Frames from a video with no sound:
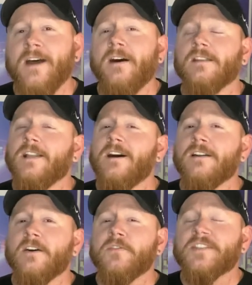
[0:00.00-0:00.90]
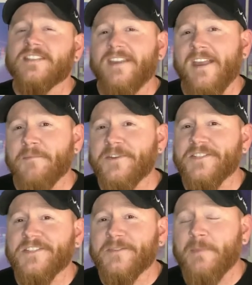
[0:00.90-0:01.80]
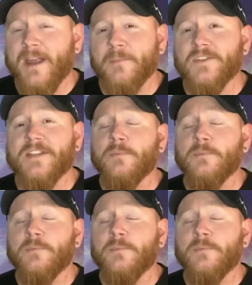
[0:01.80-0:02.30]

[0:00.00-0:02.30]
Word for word: A lot of scammers and spammers,